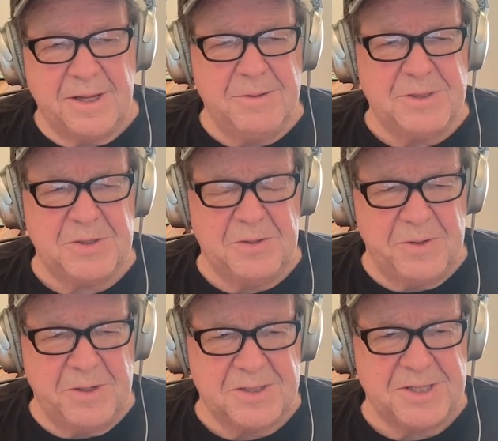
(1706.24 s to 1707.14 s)
was a
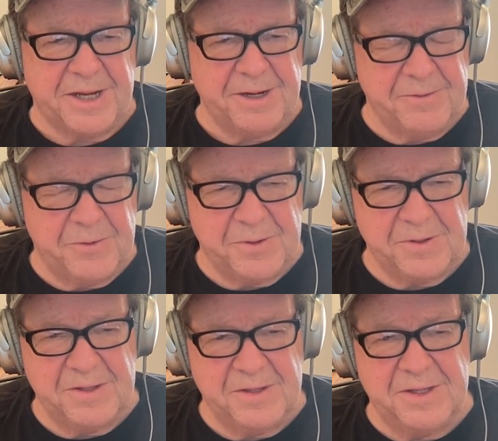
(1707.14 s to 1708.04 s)
real sign of where
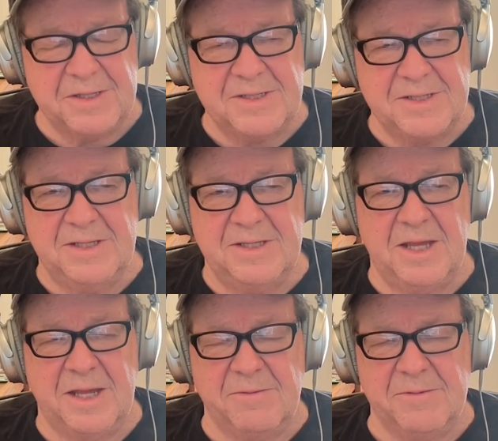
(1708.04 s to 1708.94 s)
this
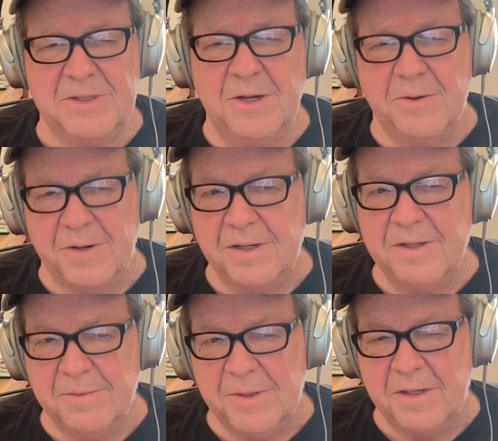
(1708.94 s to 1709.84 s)
thing was going
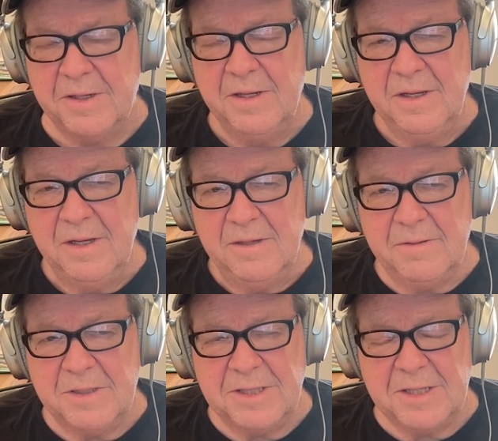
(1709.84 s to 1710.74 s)
to me,
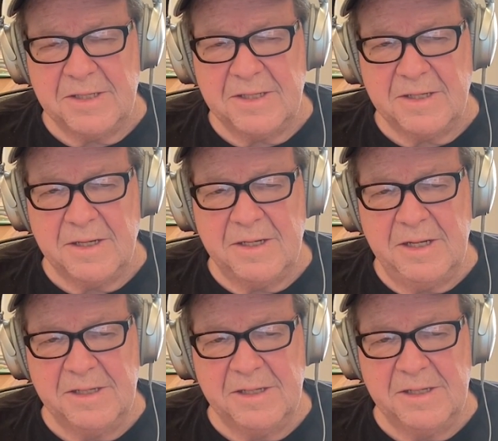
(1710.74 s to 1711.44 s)
was that the